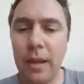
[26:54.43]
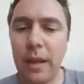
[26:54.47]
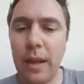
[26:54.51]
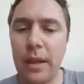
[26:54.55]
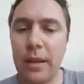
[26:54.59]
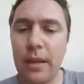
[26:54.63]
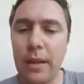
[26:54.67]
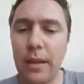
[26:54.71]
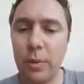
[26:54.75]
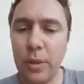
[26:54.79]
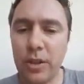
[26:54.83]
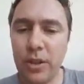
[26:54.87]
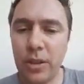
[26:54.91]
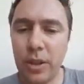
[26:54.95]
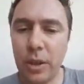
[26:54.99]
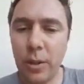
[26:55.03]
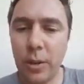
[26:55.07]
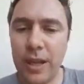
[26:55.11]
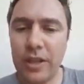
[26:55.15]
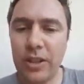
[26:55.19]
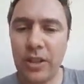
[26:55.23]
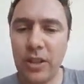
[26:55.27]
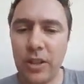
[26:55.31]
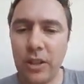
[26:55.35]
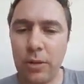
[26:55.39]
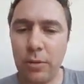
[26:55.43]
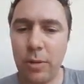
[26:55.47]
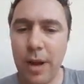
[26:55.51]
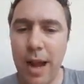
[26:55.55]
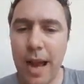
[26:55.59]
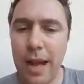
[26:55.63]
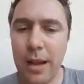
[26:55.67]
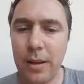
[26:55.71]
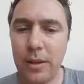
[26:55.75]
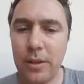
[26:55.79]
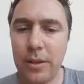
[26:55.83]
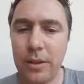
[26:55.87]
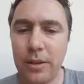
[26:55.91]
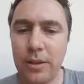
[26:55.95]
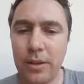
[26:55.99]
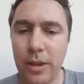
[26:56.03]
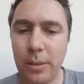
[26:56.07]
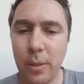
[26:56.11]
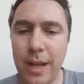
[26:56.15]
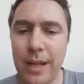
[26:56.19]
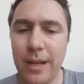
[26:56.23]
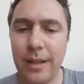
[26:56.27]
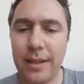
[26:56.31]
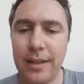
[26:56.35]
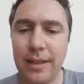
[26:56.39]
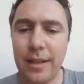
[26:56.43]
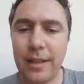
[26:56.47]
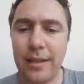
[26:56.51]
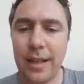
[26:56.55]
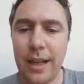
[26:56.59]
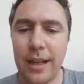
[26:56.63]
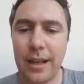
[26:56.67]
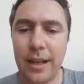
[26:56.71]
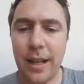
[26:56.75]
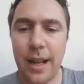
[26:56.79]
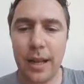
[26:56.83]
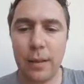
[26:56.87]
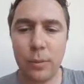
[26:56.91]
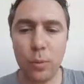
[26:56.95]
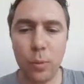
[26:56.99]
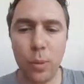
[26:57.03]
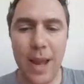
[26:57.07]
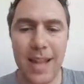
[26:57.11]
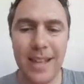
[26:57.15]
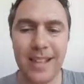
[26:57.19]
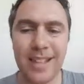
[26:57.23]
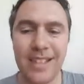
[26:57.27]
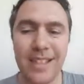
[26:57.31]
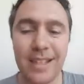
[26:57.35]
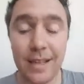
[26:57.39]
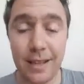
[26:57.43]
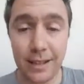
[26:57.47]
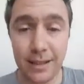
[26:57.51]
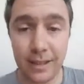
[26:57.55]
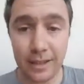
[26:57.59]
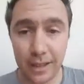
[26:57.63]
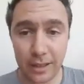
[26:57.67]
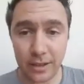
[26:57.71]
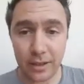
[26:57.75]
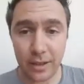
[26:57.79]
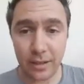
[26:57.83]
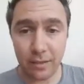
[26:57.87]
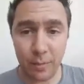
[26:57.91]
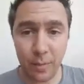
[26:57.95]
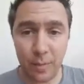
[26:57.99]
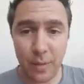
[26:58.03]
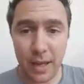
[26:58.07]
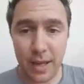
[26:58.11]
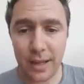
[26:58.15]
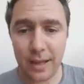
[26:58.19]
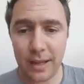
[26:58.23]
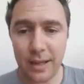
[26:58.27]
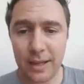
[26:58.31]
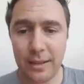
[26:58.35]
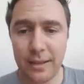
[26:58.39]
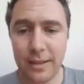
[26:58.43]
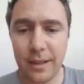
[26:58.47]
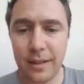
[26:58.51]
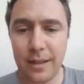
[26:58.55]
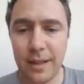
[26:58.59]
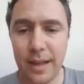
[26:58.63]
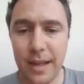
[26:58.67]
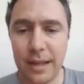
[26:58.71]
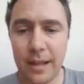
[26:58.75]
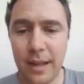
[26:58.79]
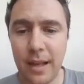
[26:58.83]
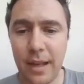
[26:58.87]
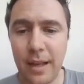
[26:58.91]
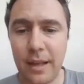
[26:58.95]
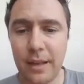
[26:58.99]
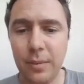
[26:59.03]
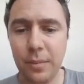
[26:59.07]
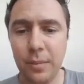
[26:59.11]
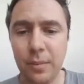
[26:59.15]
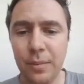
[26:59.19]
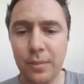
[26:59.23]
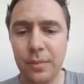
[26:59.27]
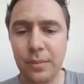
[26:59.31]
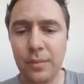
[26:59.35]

There was a question around, so when is the deadline? Wednesday the 6th of May is the deadline.